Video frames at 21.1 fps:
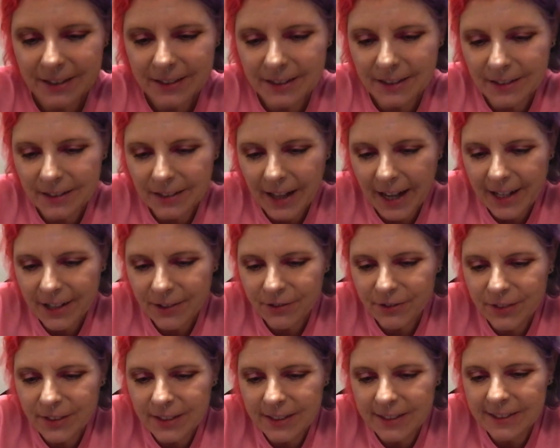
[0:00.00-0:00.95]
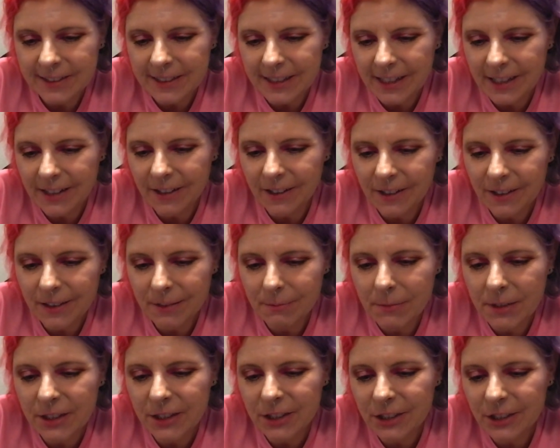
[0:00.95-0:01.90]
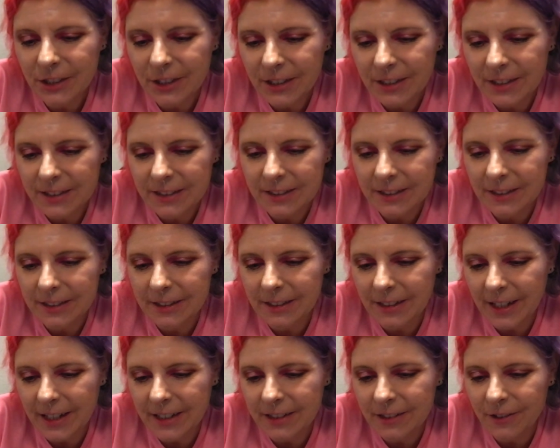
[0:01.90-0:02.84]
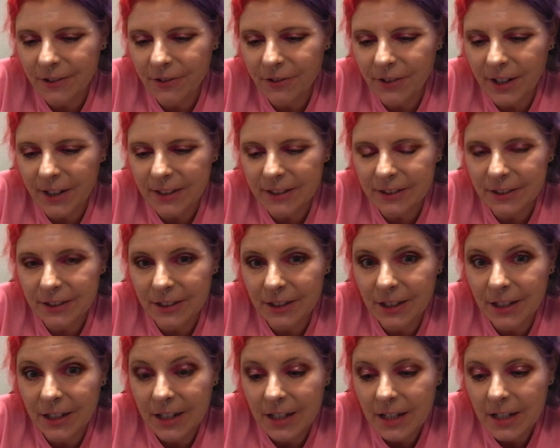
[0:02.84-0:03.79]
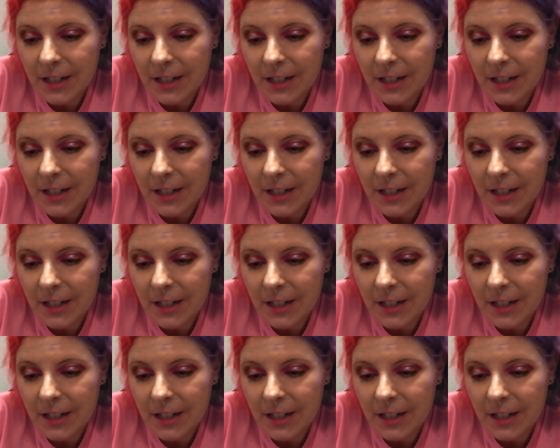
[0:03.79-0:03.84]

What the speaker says: delightful sea earth mixture is designed to foster